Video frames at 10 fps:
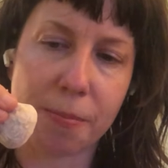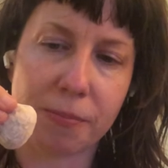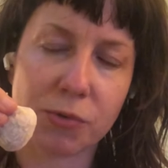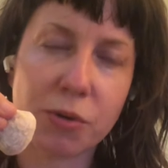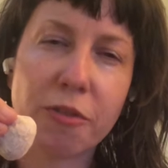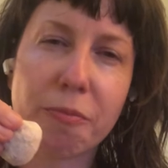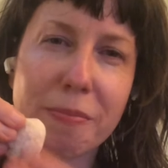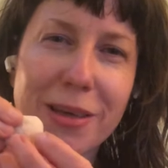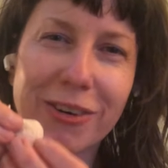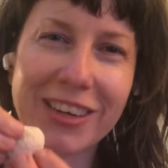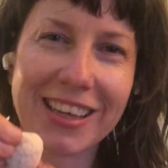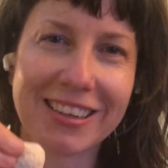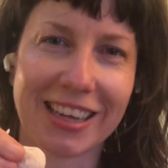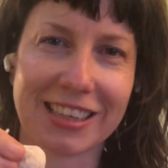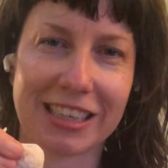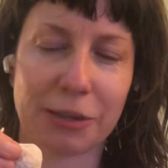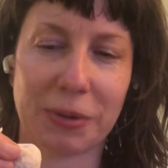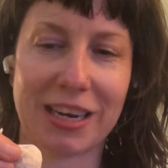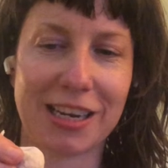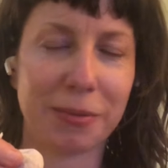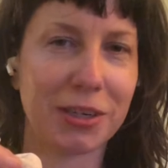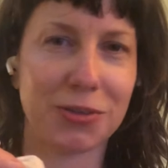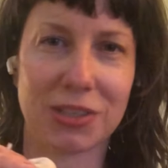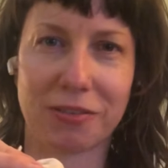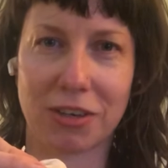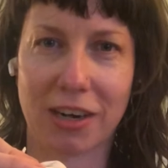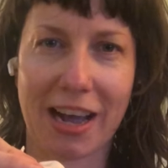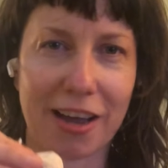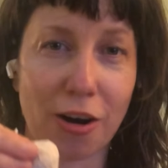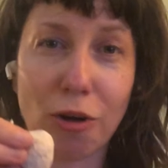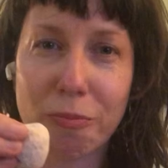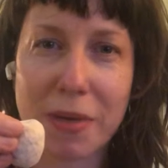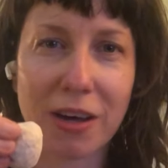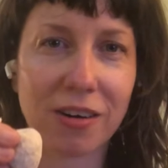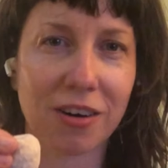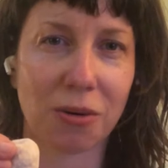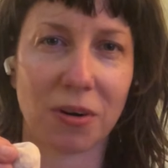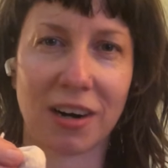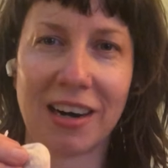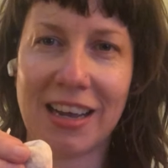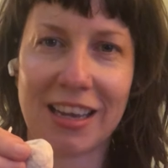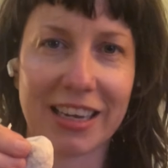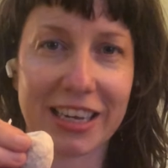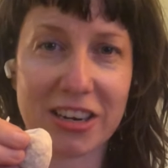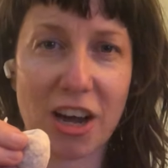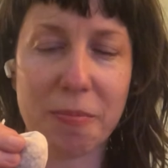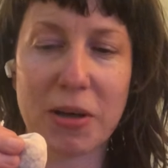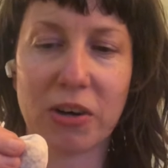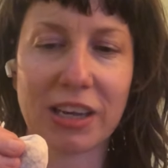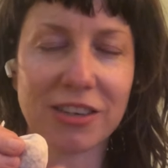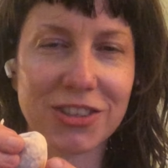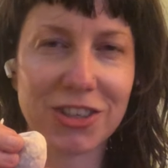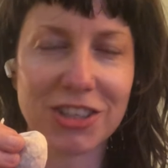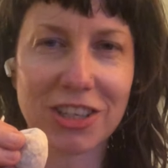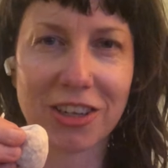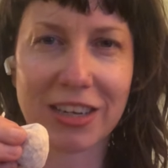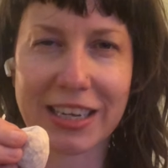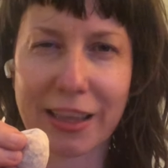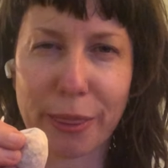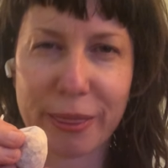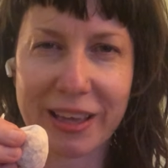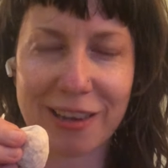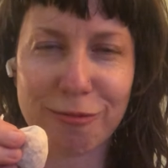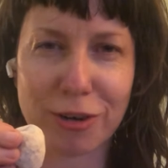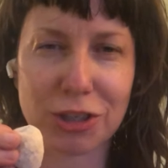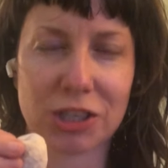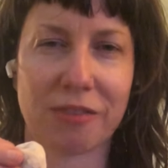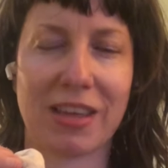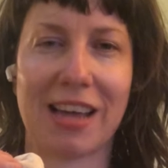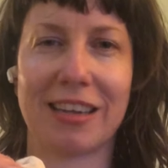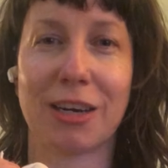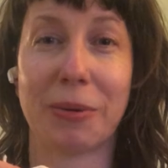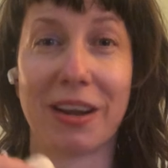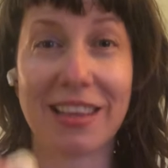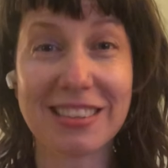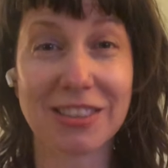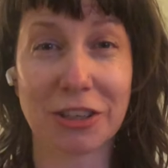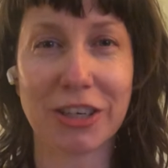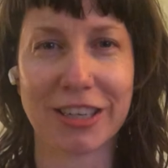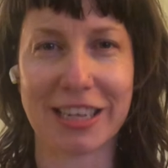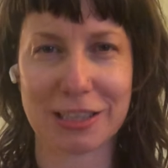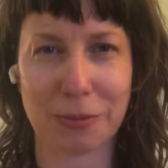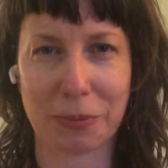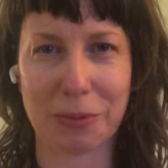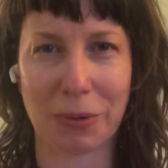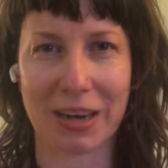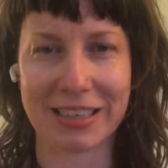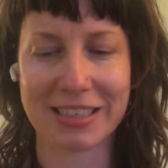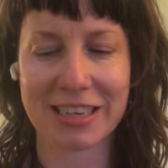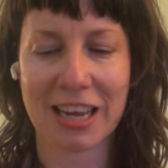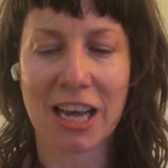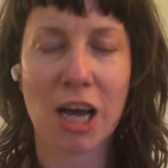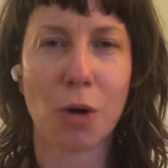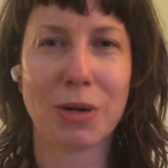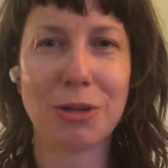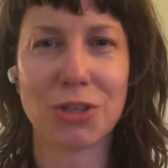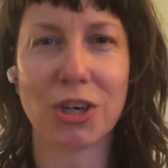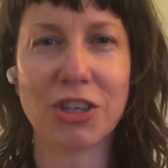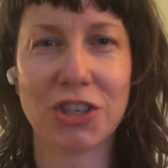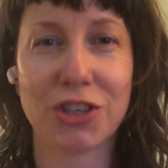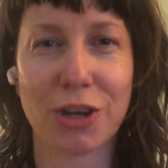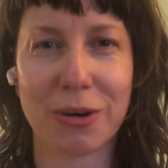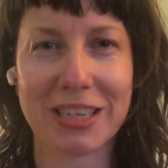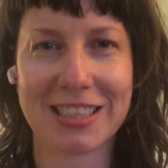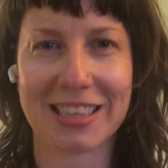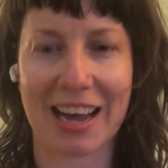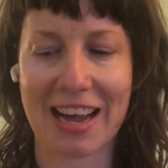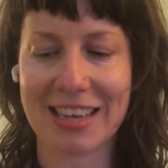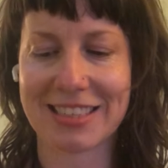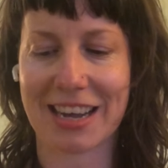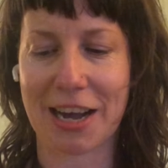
sort of milky liquid. Anyone who's ever had oat milk or like a nut milk, it'll start to look like a thin version of that liquid, and that's good. That's what we want. When you start to notice that,